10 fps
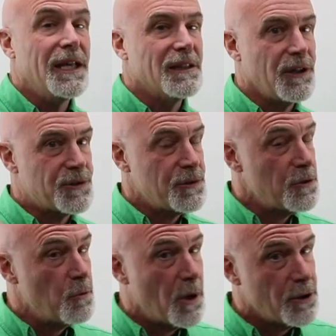Listen
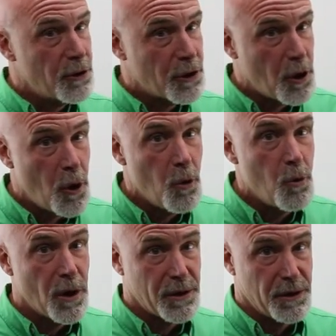to what your
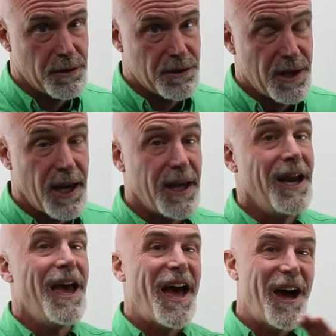coworkers say.
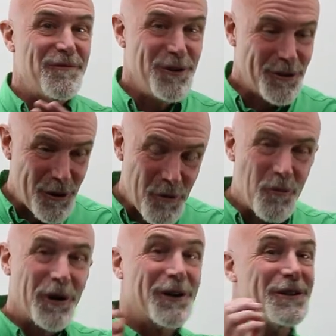Have your
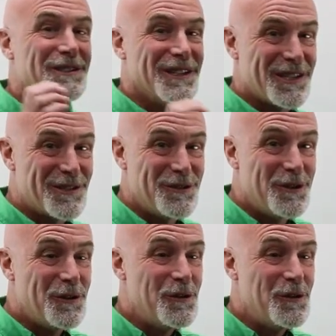coworkers listen to